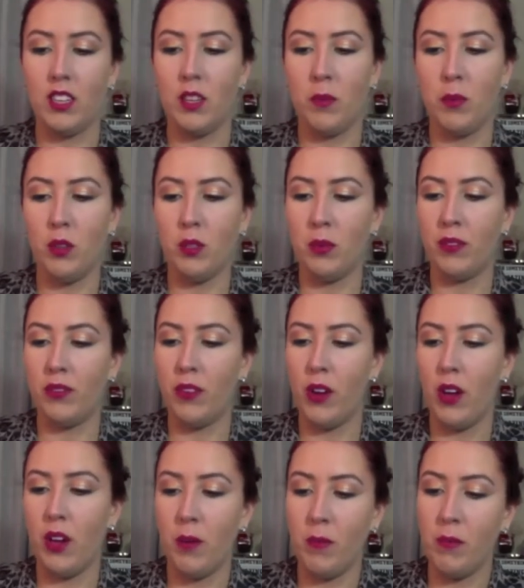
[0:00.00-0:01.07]
the Models
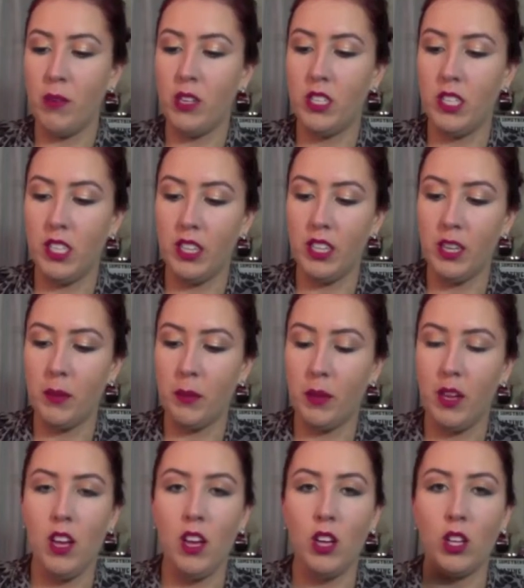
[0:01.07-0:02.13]
Prefer Moisture Lip
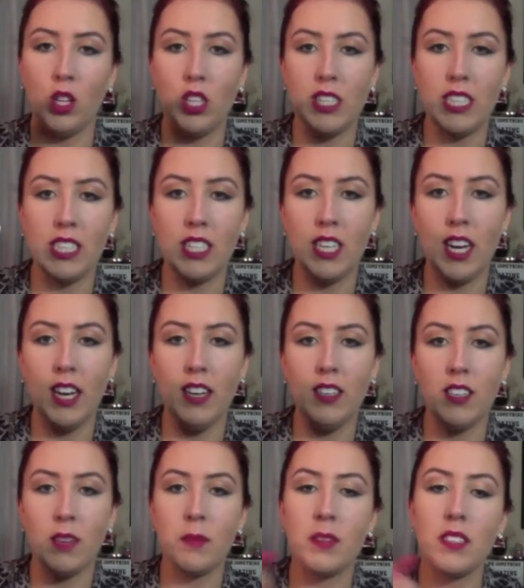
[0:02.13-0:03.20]
Glossy Tint,
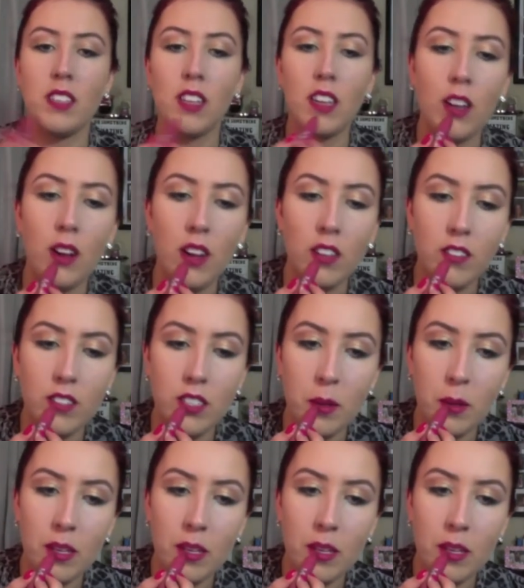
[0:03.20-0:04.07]
I'm just going to go over top.